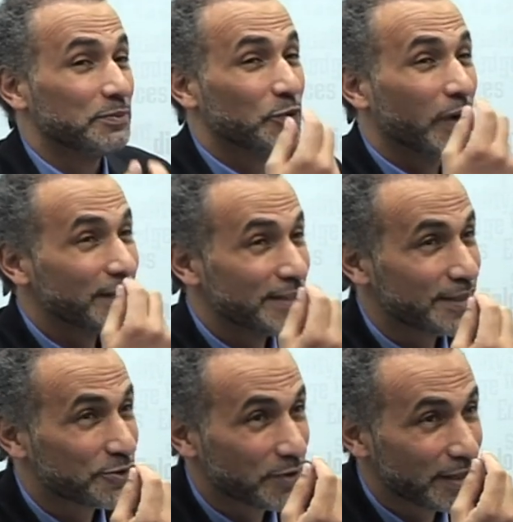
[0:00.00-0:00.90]
why it's
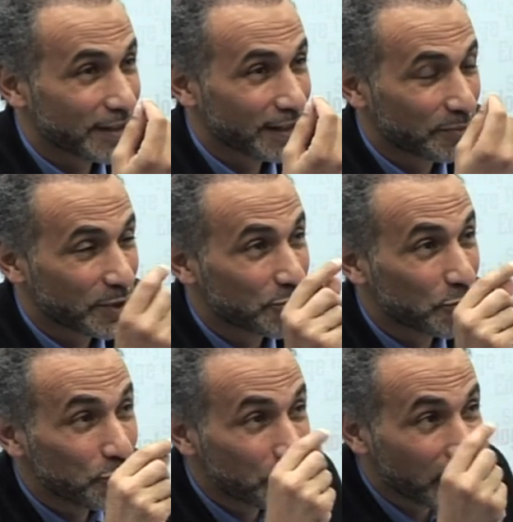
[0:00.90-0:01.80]
interesting here because a
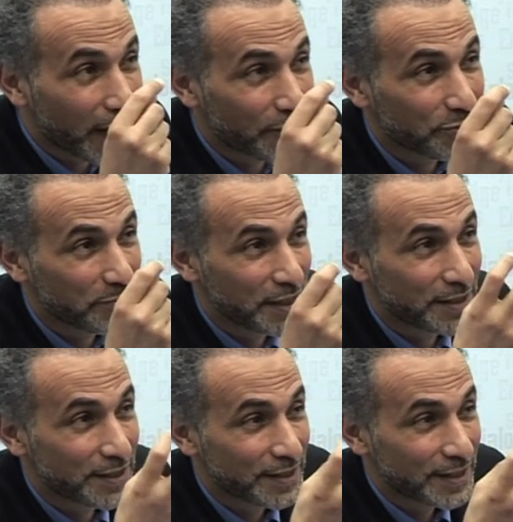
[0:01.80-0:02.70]
new life
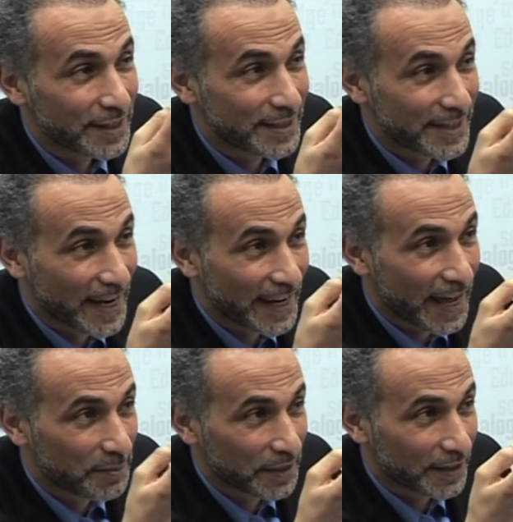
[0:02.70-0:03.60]
means it's
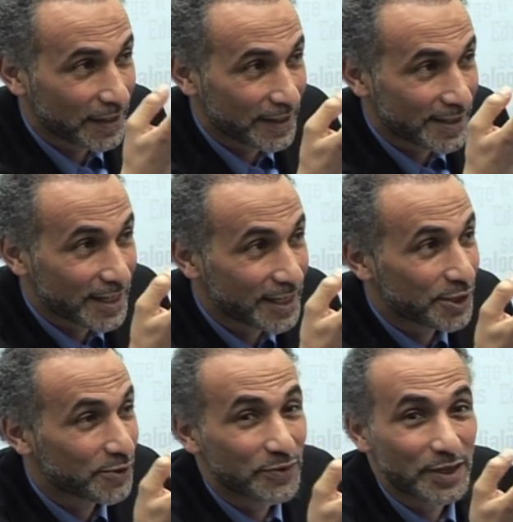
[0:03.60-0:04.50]
dynamic. It's
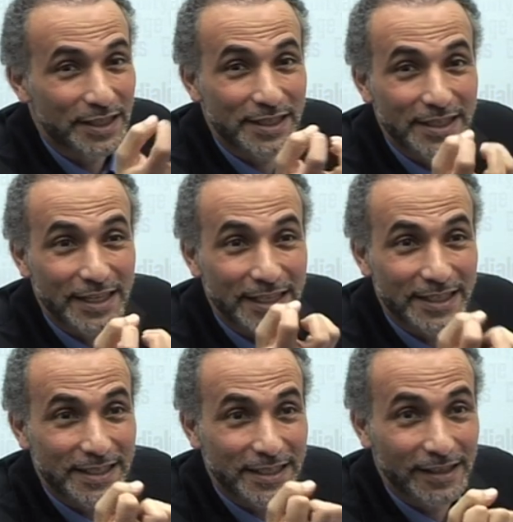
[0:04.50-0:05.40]
it's it's
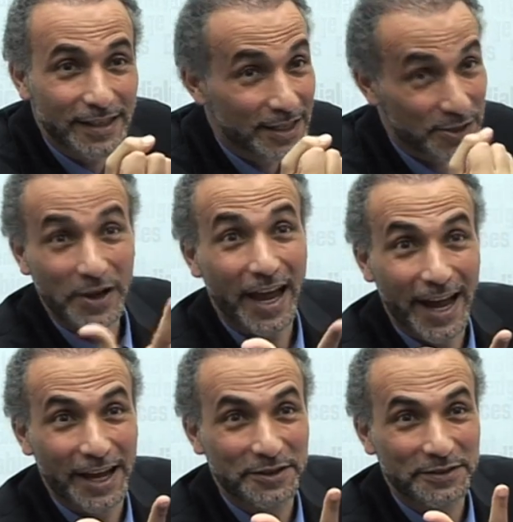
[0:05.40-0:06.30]
it's it's
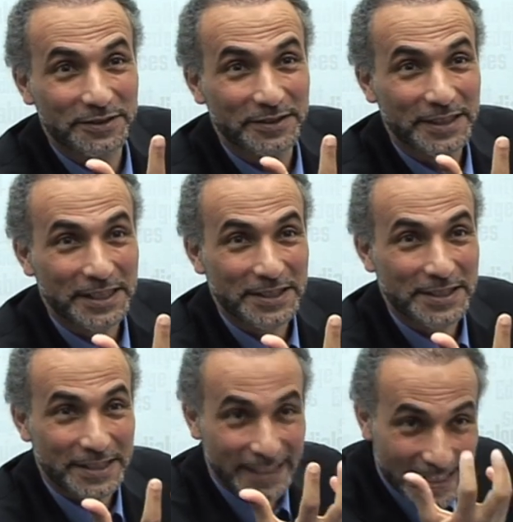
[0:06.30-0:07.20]
alive.
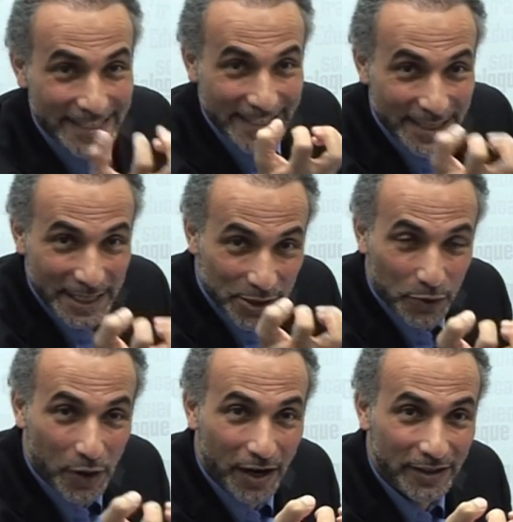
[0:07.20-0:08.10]
It's it's in, it's
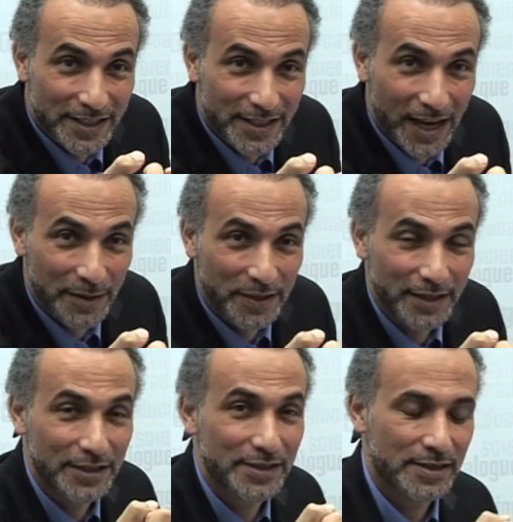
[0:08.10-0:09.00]
for our time.
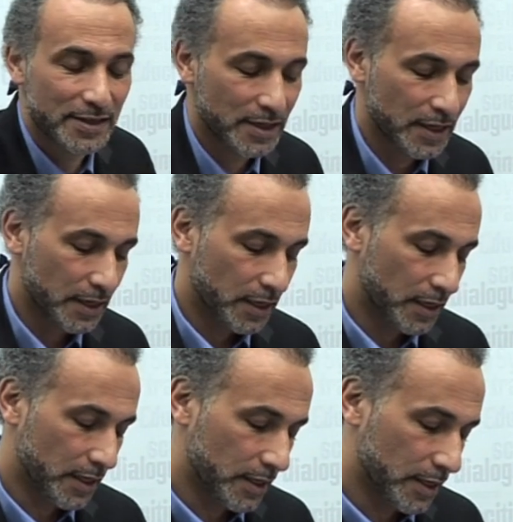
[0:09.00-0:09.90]
It's uh,
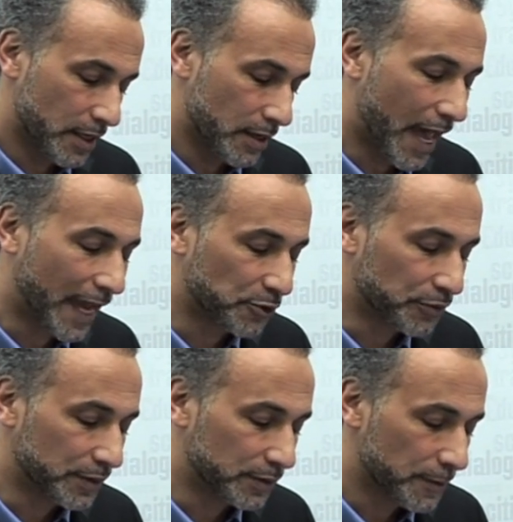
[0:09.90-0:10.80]
uh,
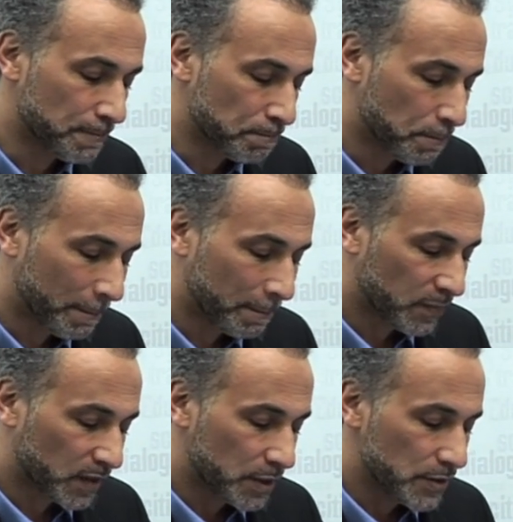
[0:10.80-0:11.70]
accurate.
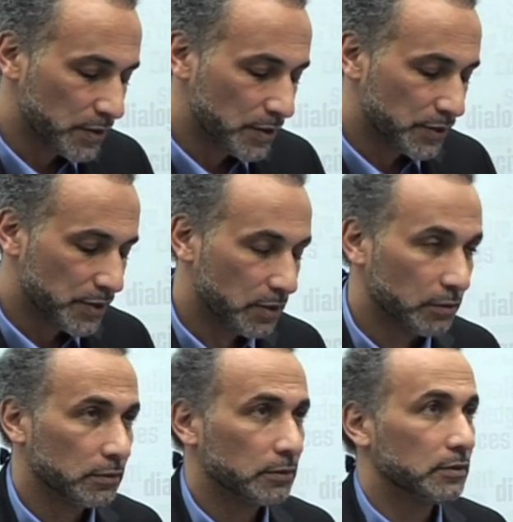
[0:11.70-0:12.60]

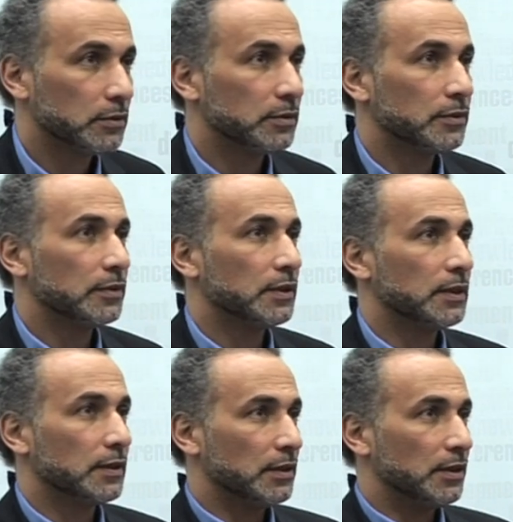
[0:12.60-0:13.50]
So
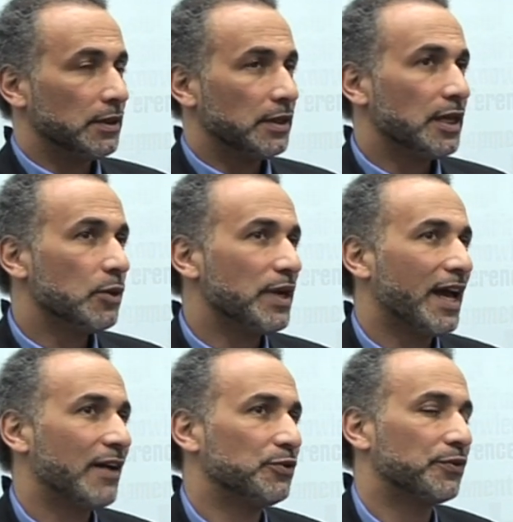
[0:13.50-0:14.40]
here we
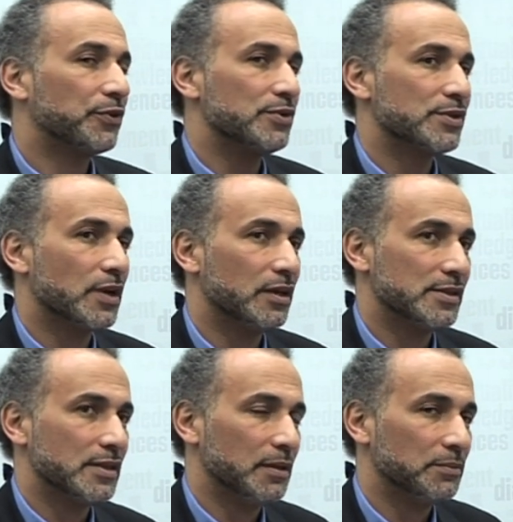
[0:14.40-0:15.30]
have the first
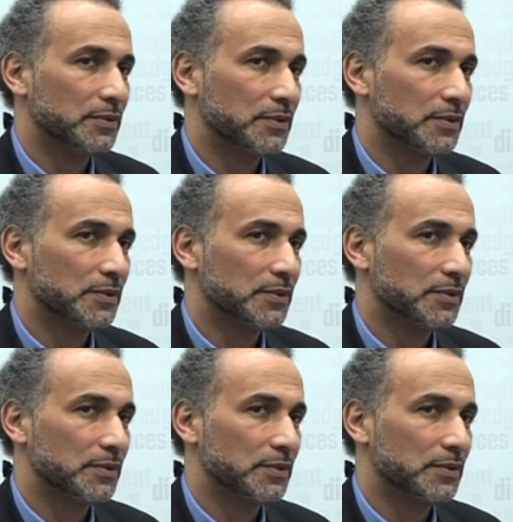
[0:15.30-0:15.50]
concept.